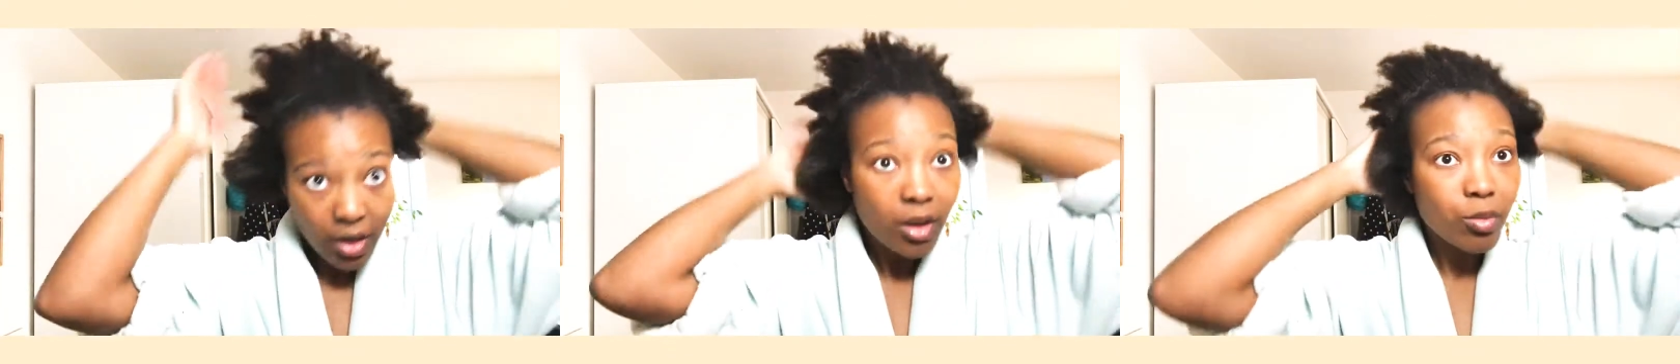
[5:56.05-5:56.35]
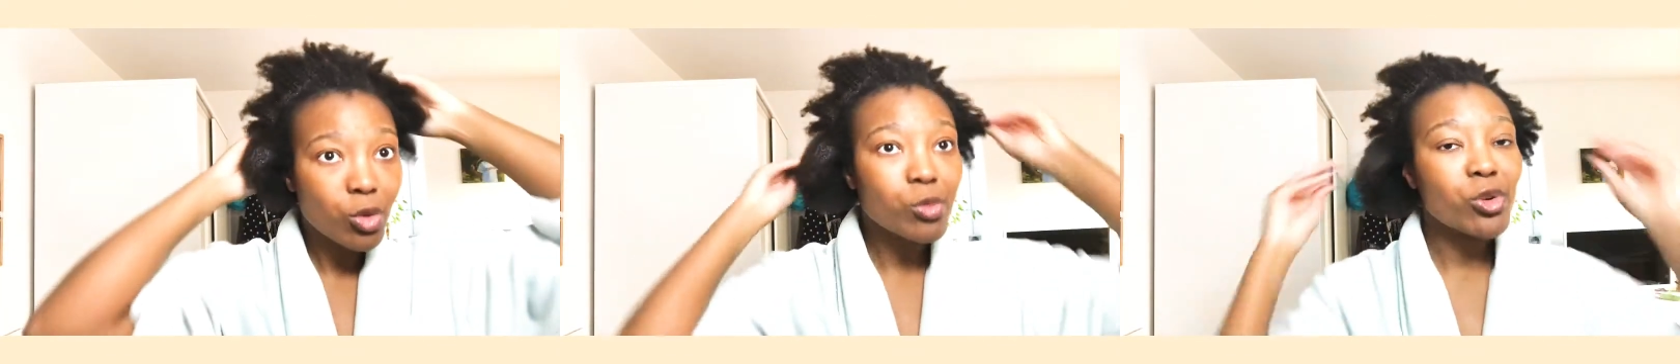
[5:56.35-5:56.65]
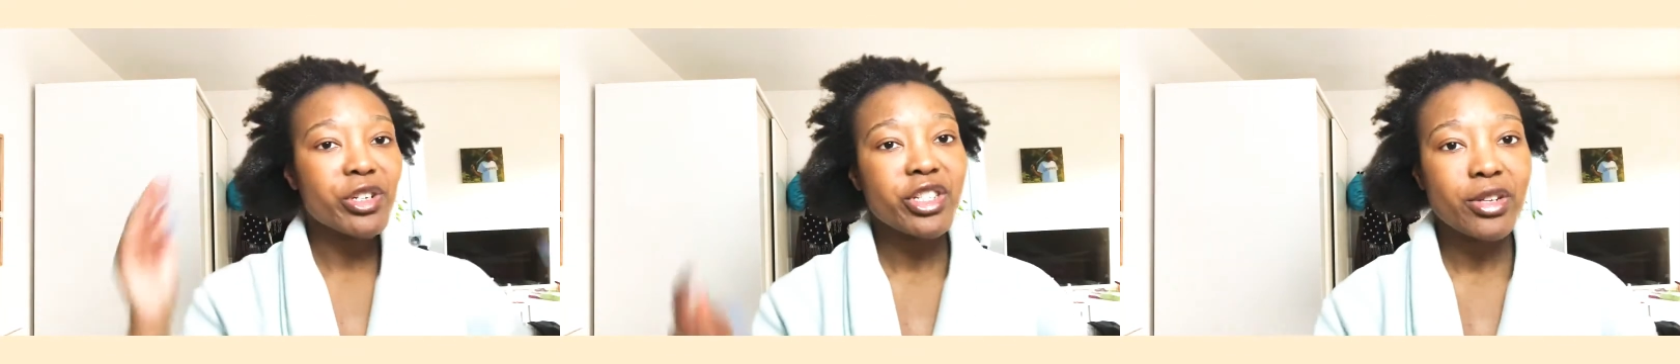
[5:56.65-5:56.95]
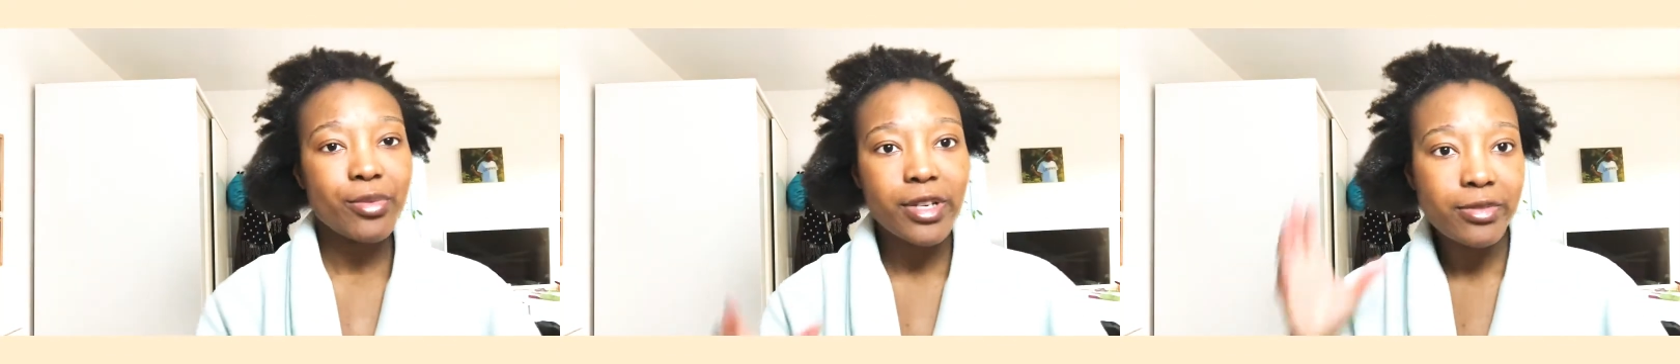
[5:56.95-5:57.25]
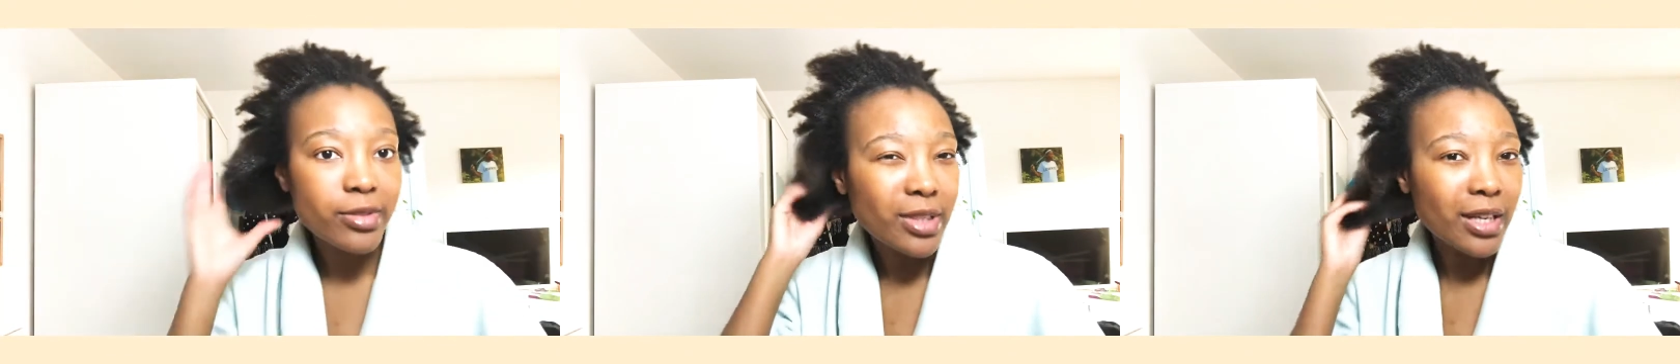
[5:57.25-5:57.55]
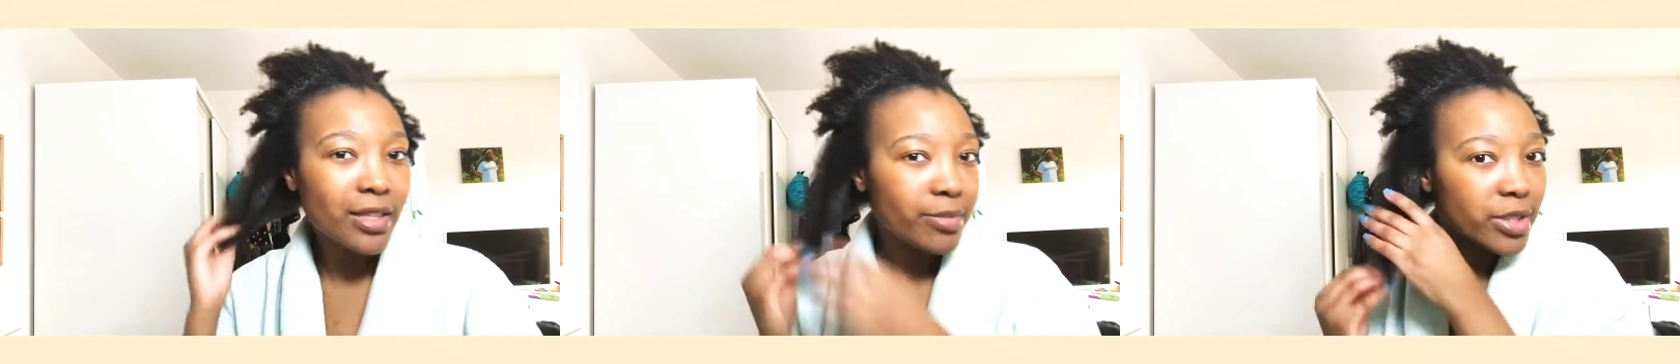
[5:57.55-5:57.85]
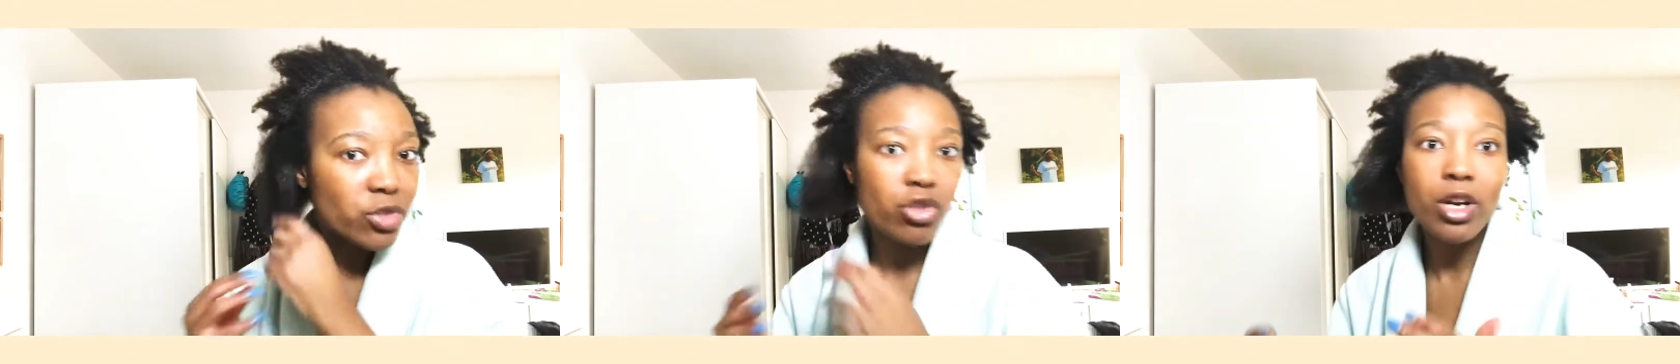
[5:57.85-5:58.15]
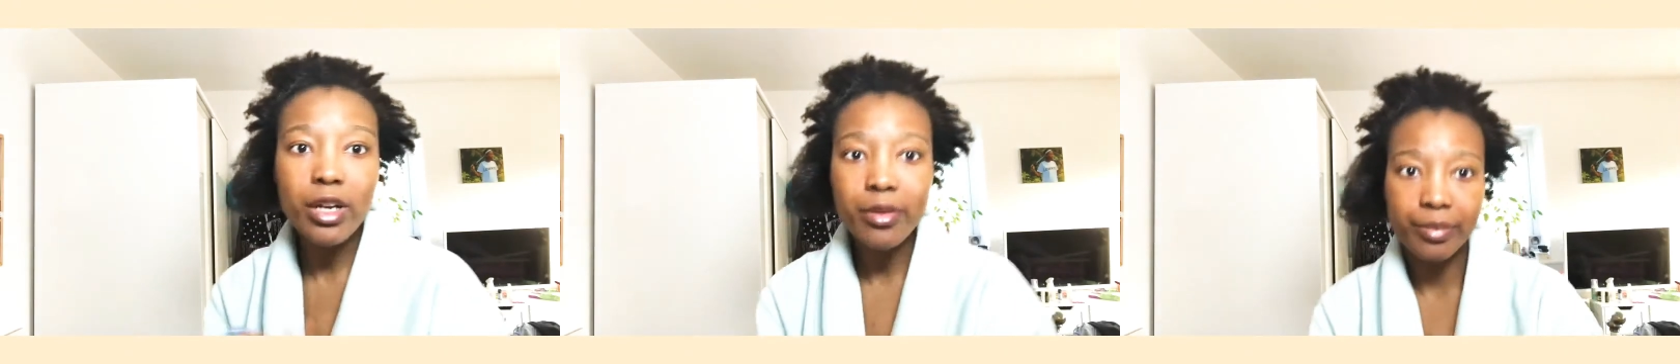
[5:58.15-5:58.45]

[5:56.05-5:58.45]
more moisture when I feel like it's a bit dry.